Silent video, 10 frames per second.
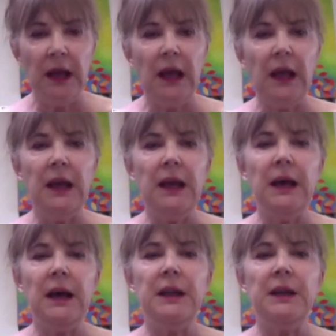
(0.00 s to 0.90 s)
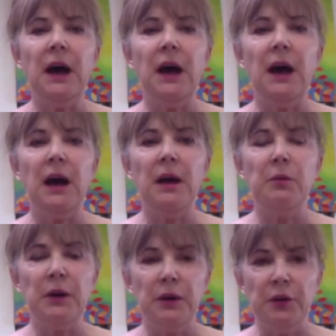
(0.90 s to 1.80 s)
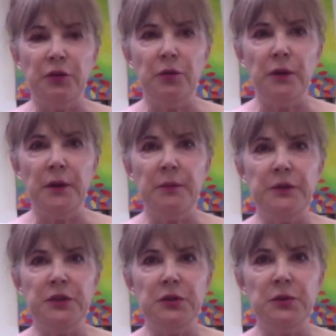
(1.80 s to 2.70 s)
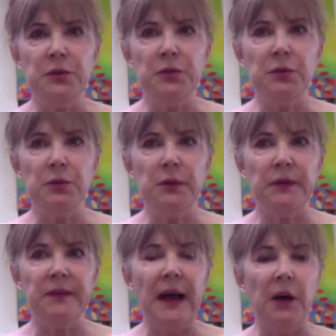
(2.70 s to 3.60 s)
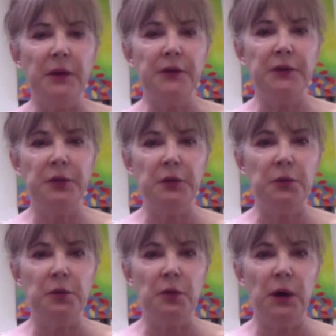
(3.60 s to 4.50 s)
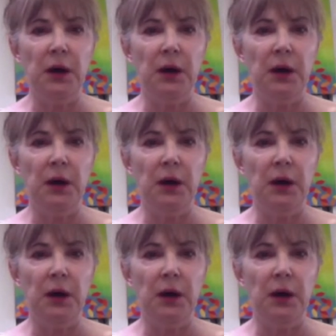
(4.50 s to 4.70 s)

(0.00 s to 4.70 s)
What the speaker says: And I went on a trip to the South to